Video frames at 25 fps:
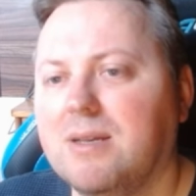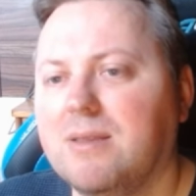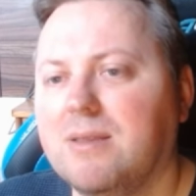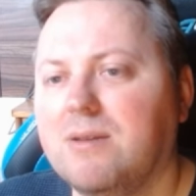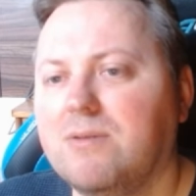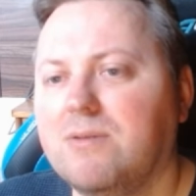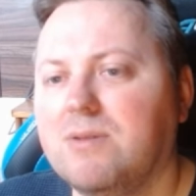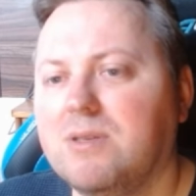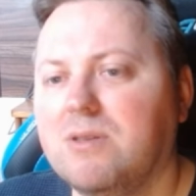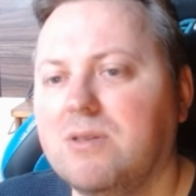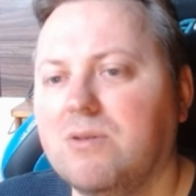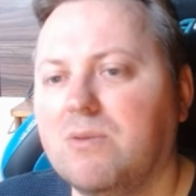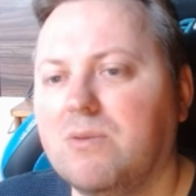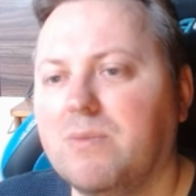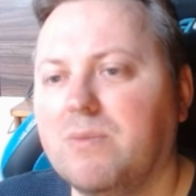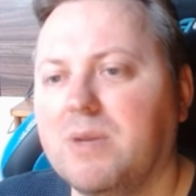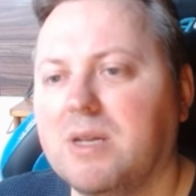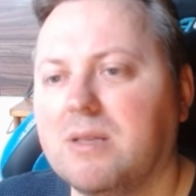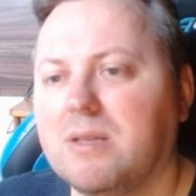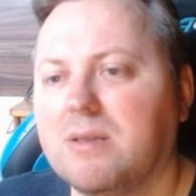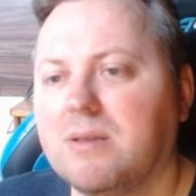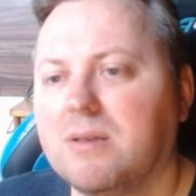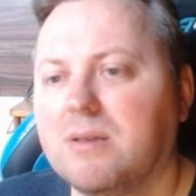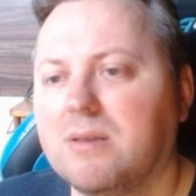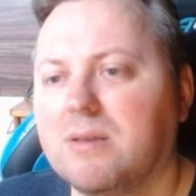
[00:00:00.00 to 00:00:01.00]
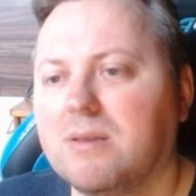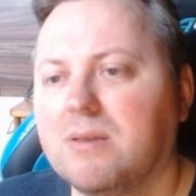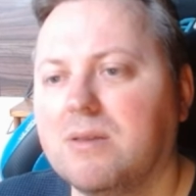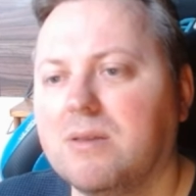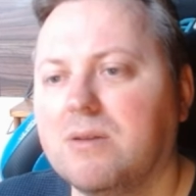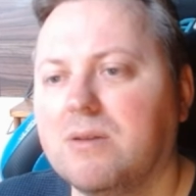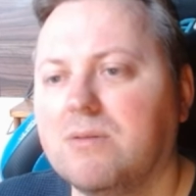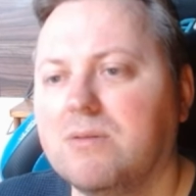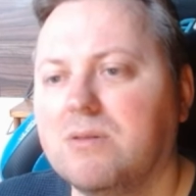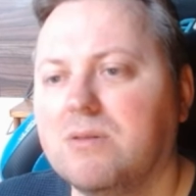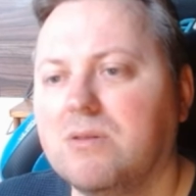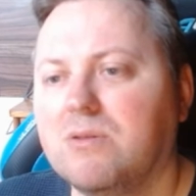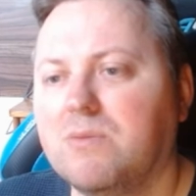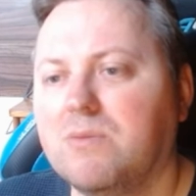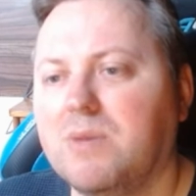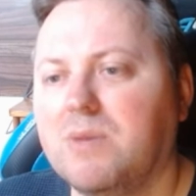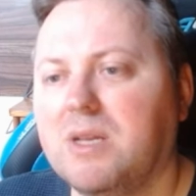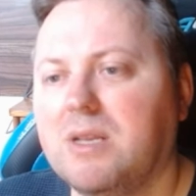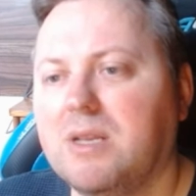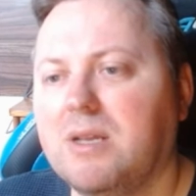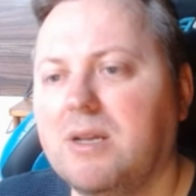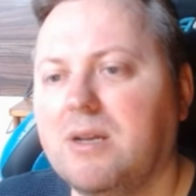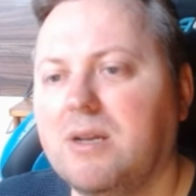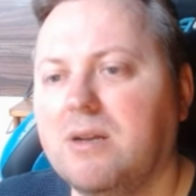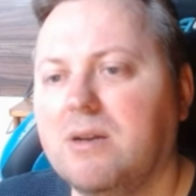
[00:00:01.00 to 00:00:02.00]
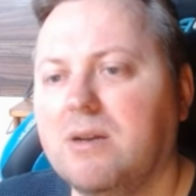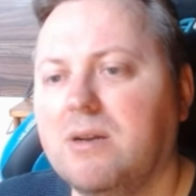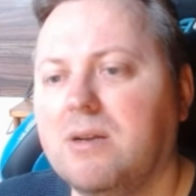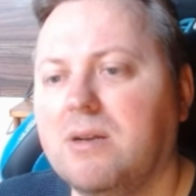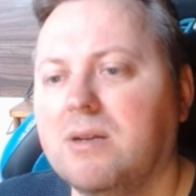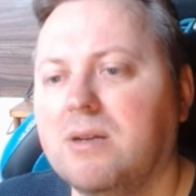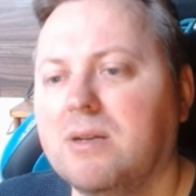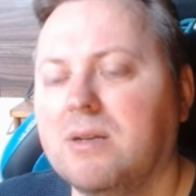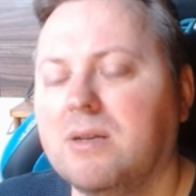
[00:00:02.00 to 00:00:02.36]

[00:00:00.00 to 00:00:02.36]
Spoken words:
There is no mate, there is no mate here,